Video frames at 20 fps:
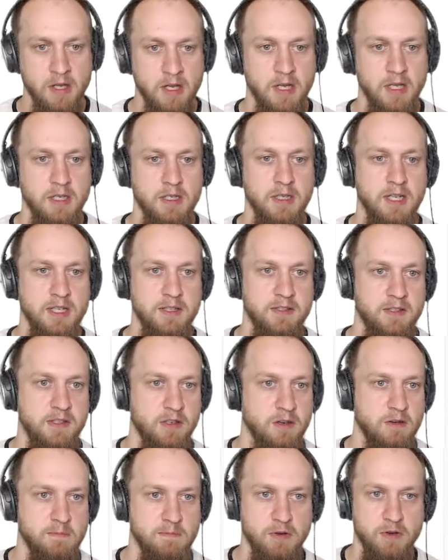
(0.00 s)
That's the
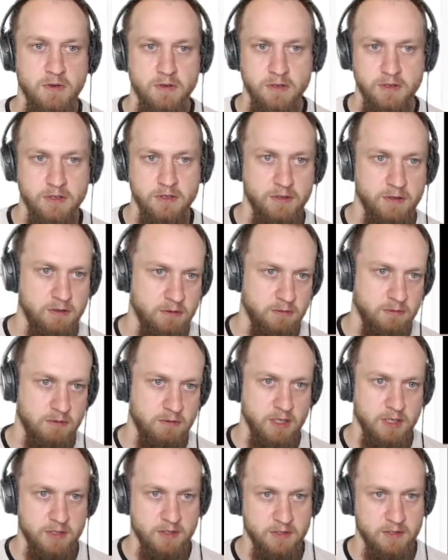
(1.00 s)
component you
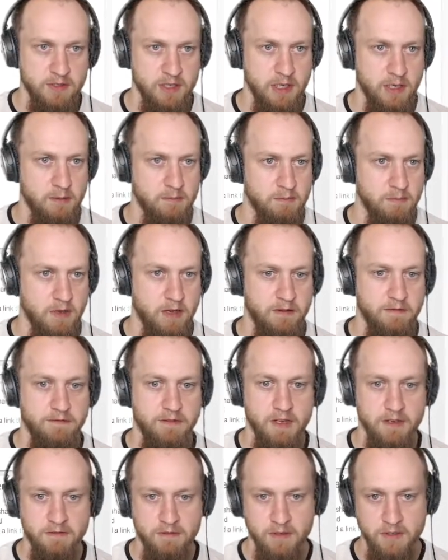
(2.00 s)
can see,
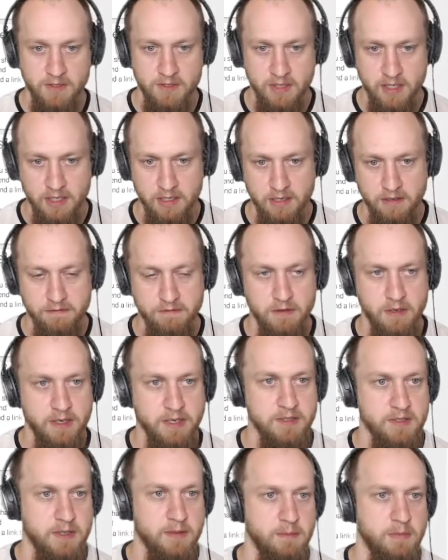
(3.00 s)
Firefox Nightly, for
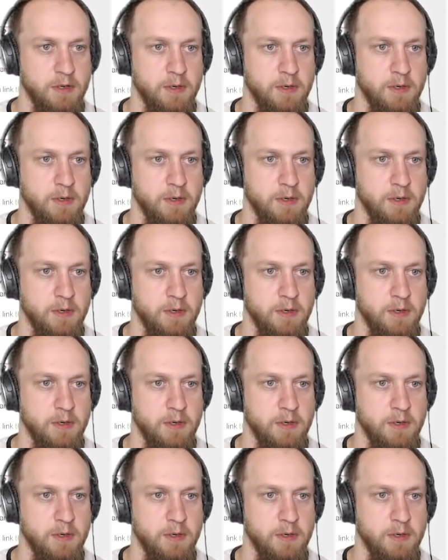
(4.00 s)
example.